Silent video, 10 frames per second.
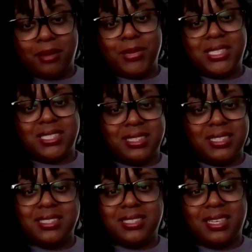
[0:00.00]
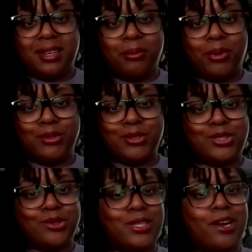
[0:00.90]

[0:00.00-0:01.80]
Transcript: I mentioned this in a post too.